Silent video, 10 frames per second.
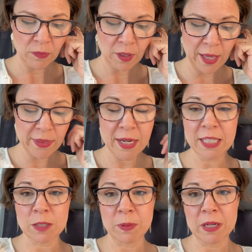then
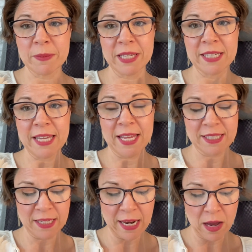experiment and
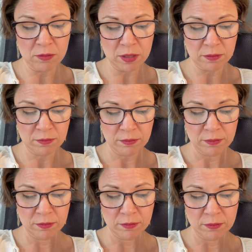test it out.
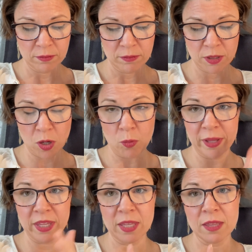So
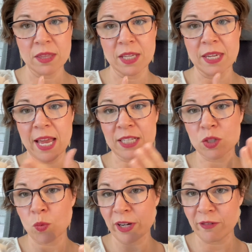within the next
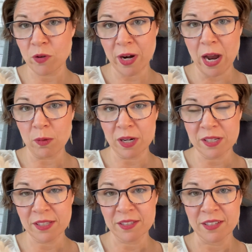24
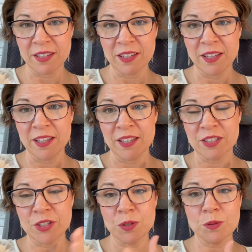hours,
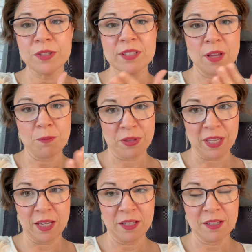do
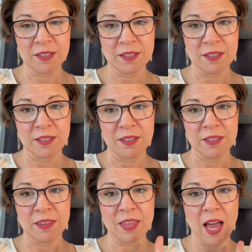something
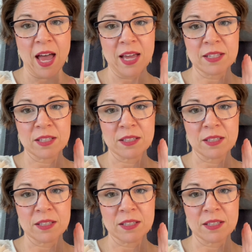that